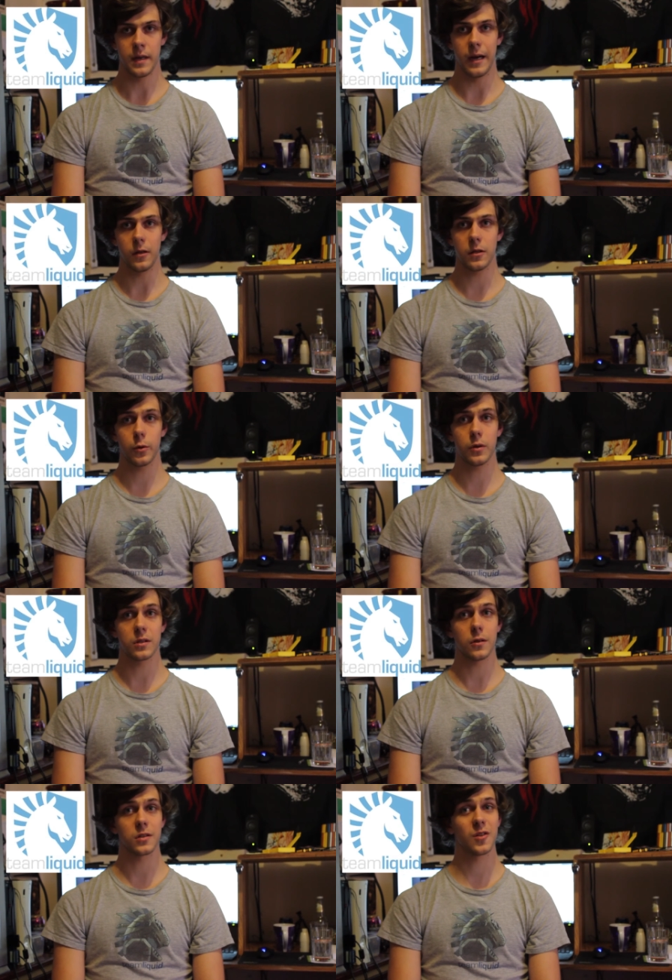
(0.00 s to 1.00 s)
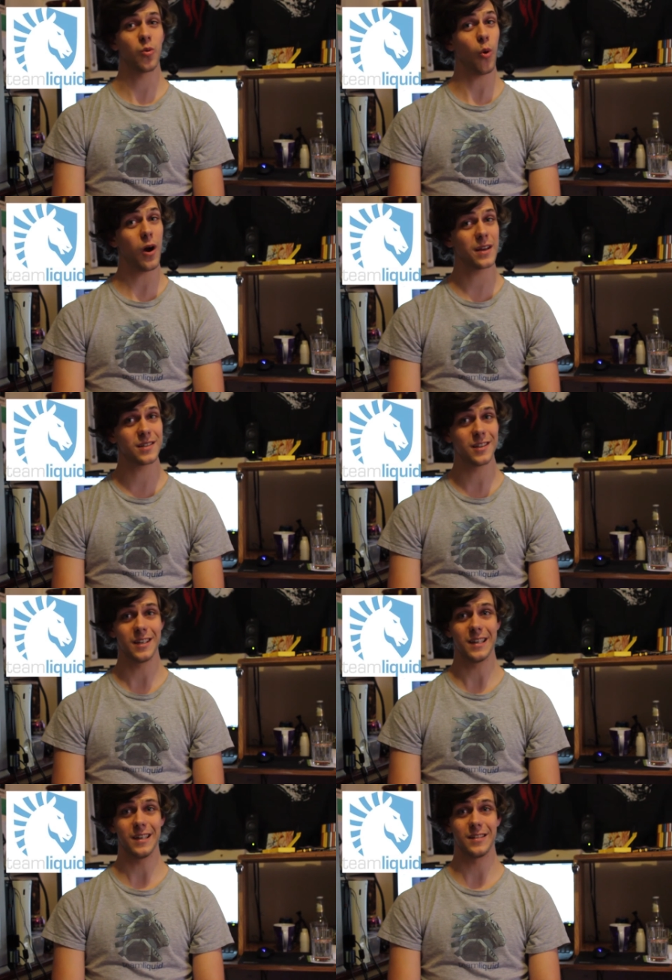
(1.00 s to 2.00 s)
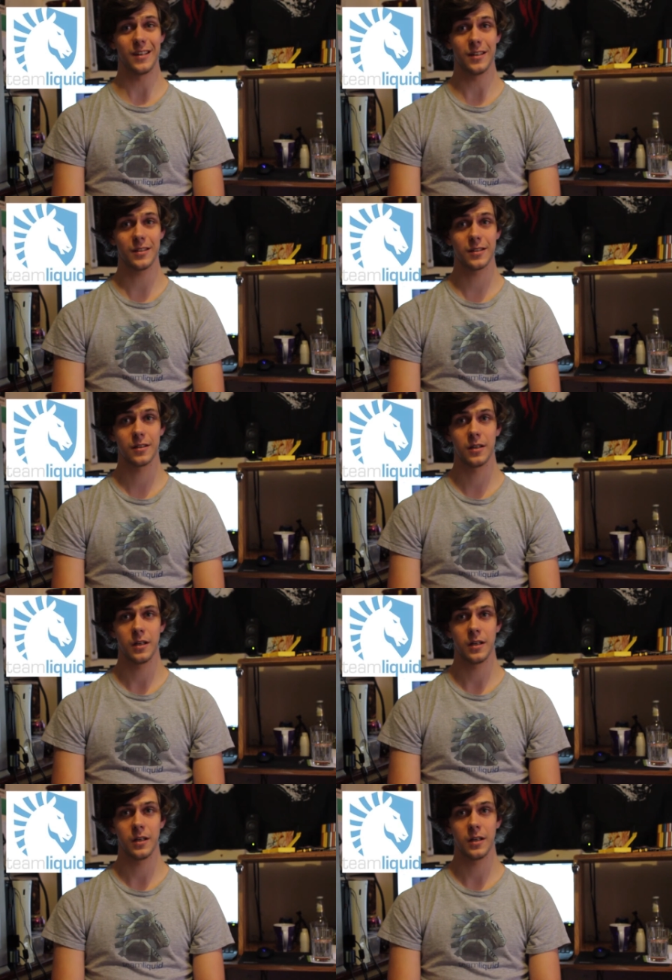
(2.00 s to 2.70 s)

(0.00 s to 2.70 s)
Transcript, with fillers: Now Liquid has lost twice to Dignitas,